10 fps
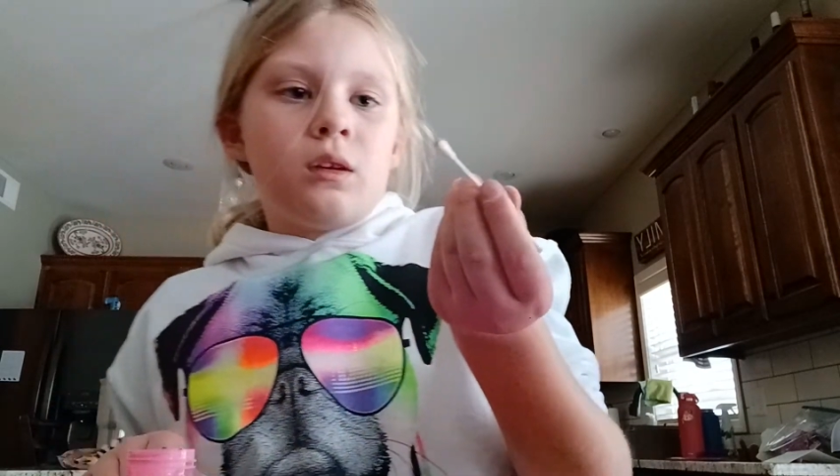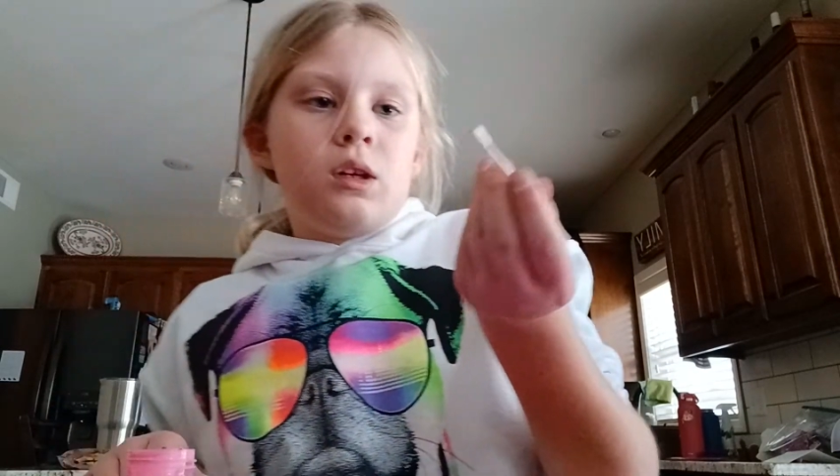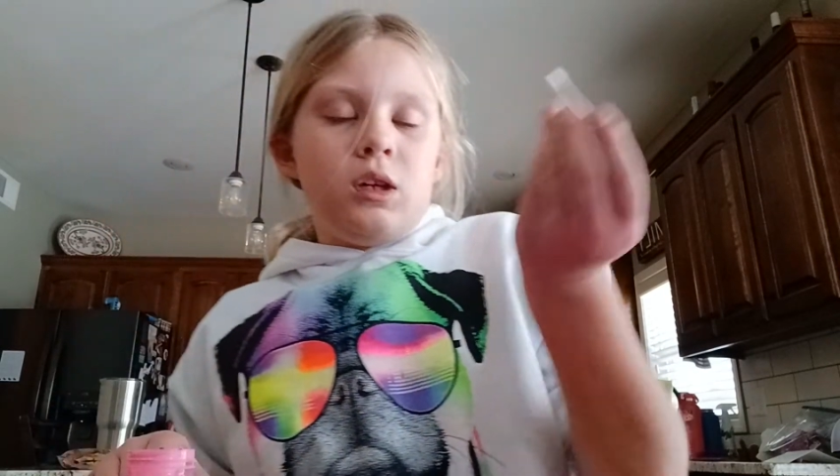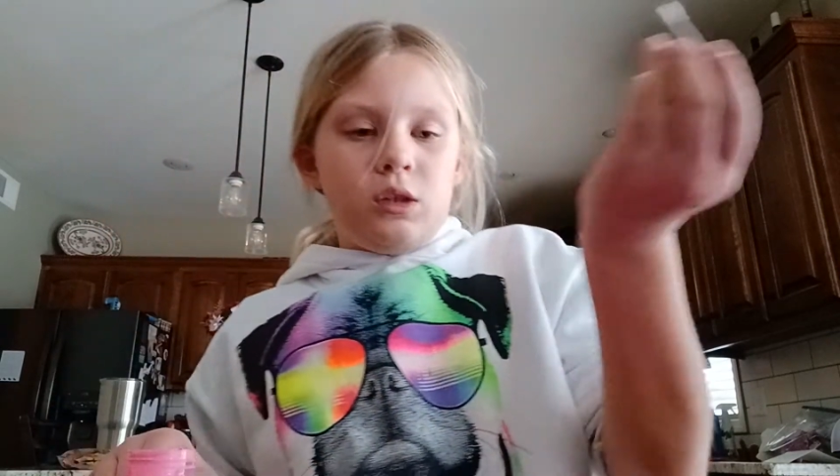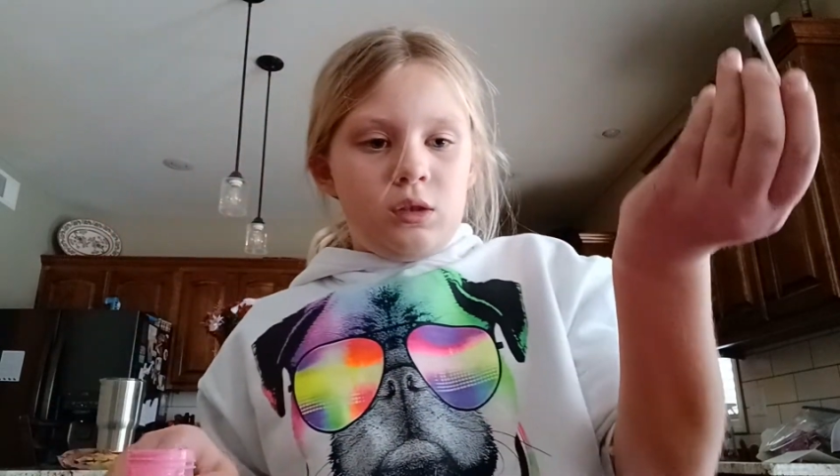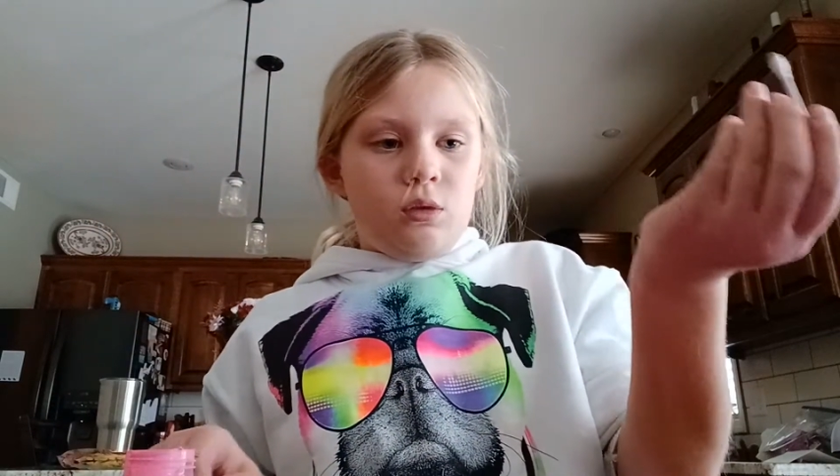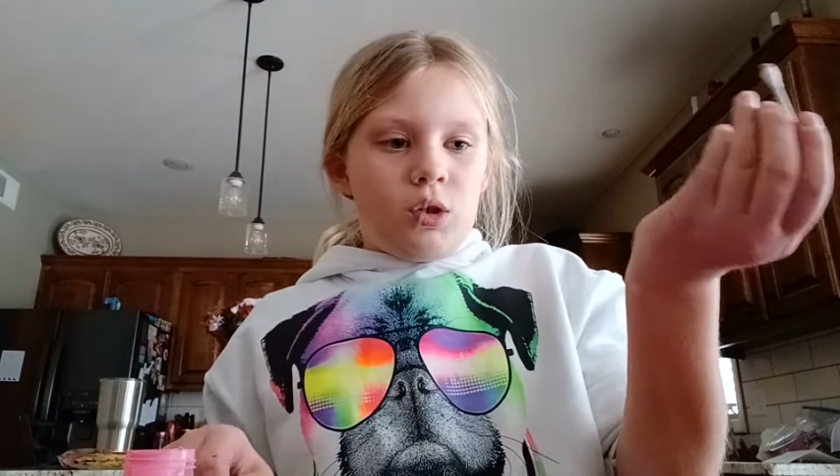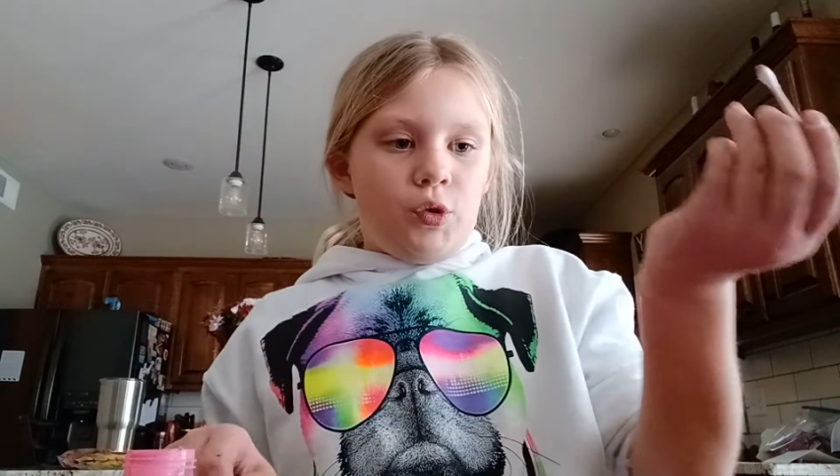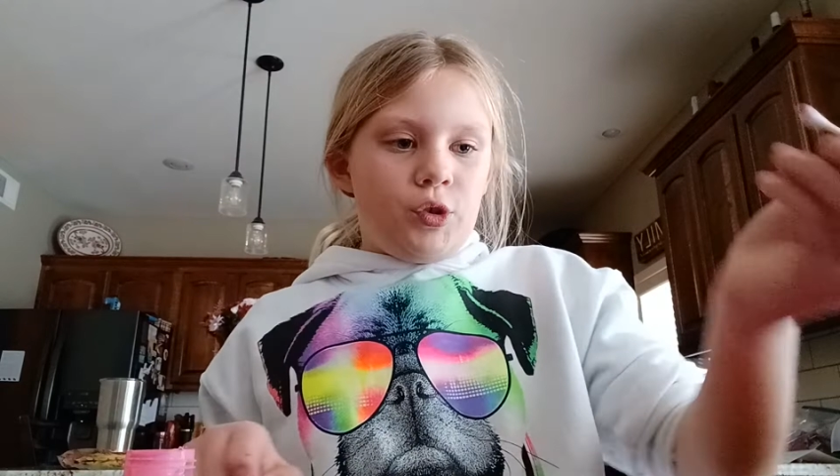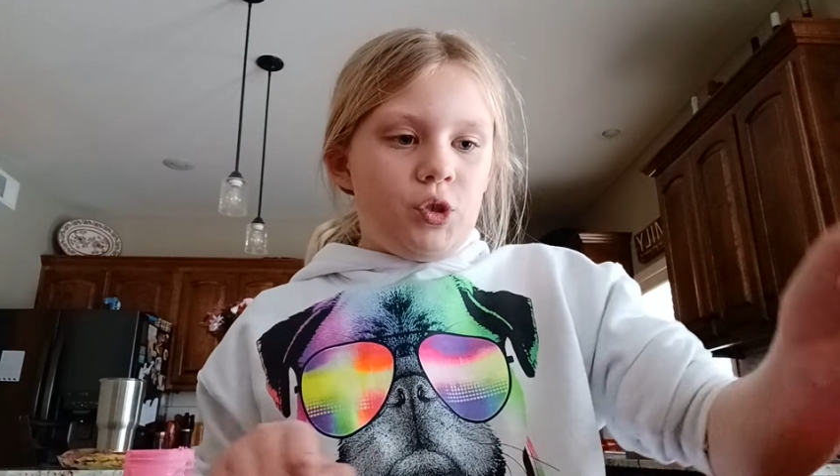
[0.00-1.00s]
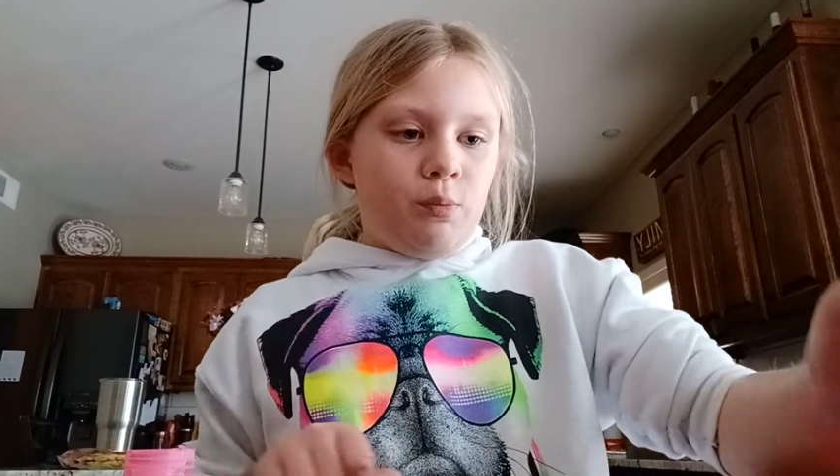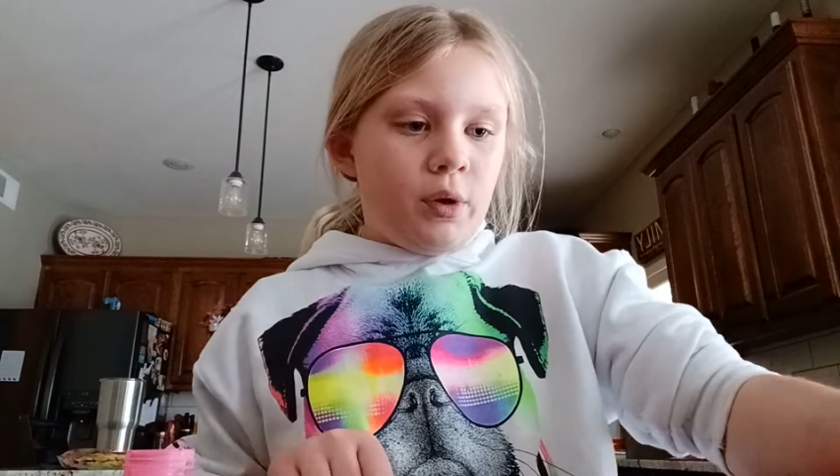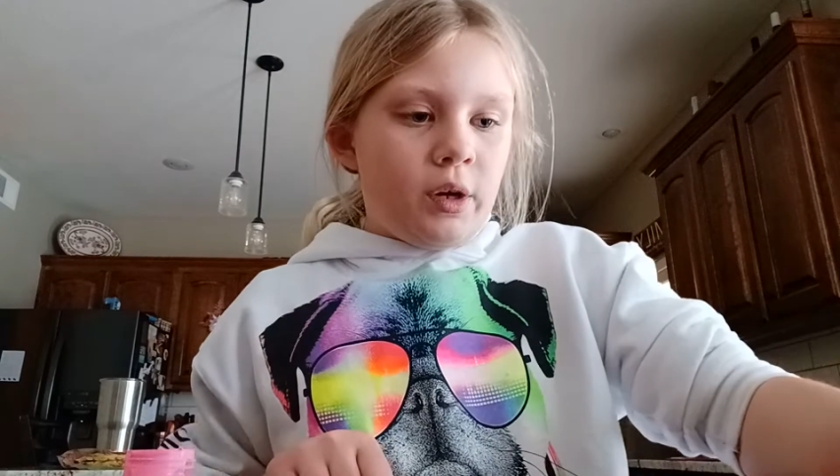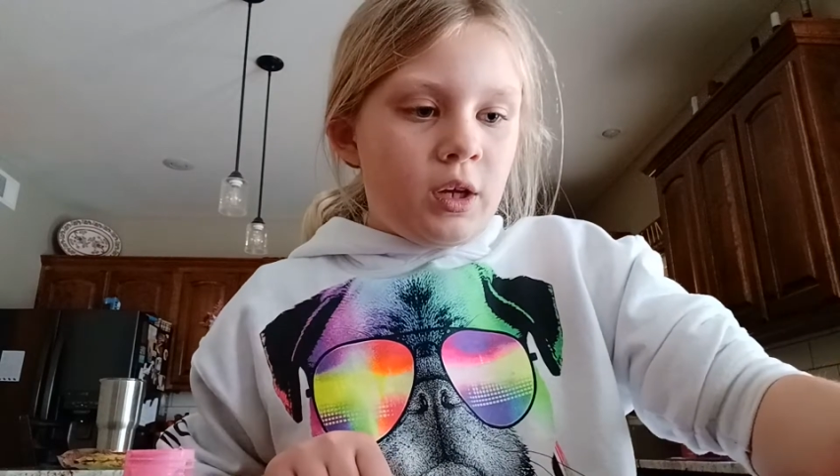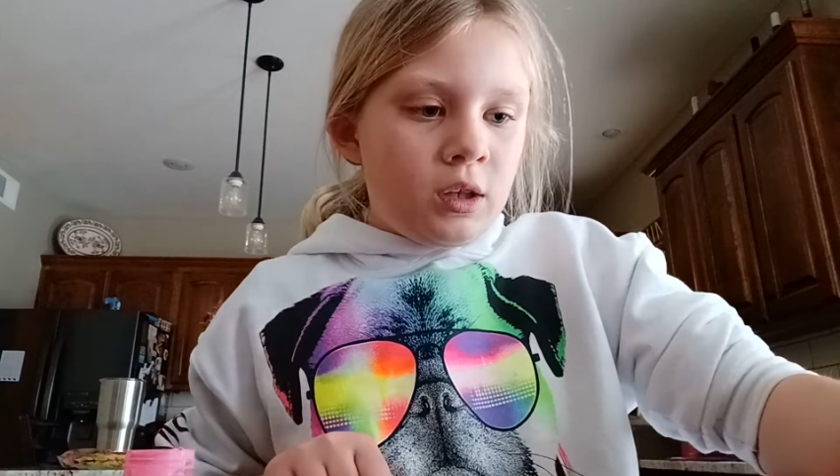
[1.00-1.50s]
and you are going to
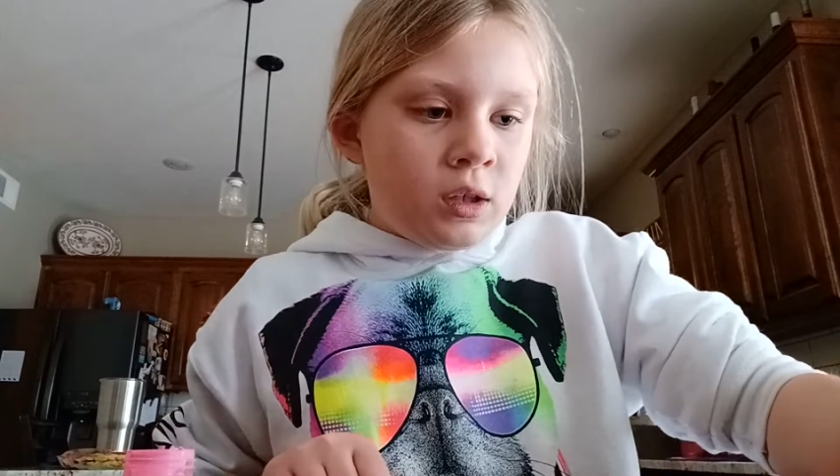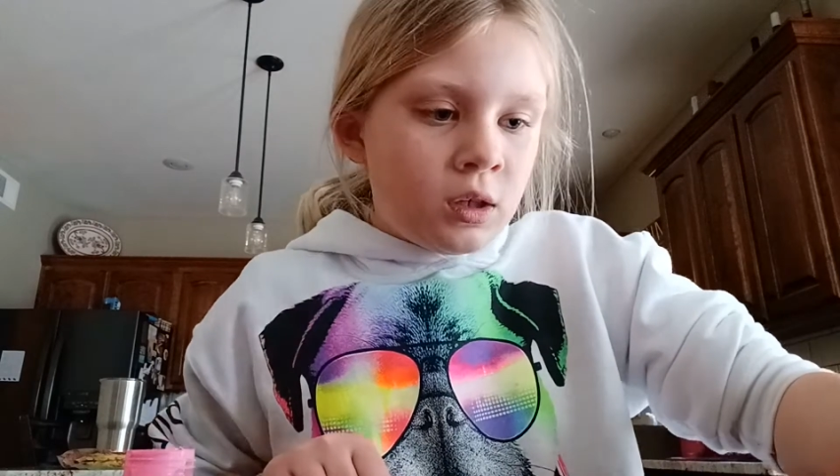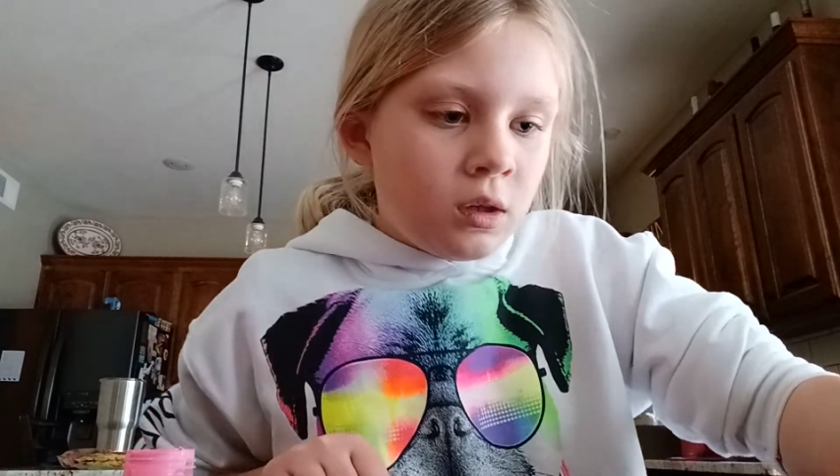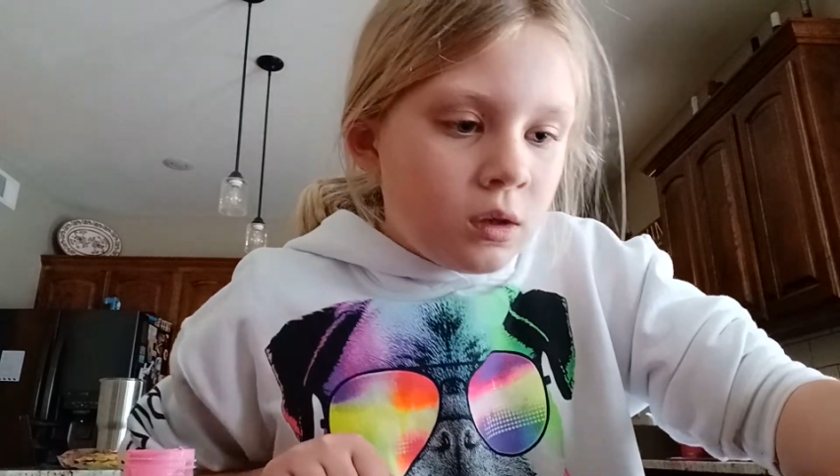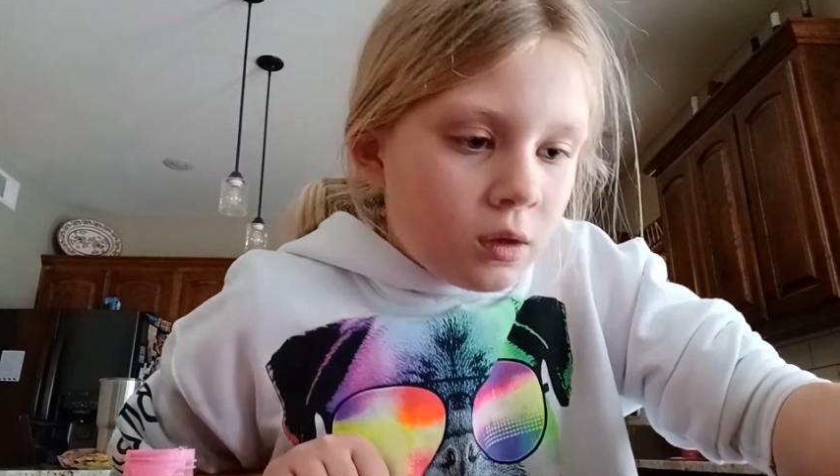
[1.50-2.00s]
put it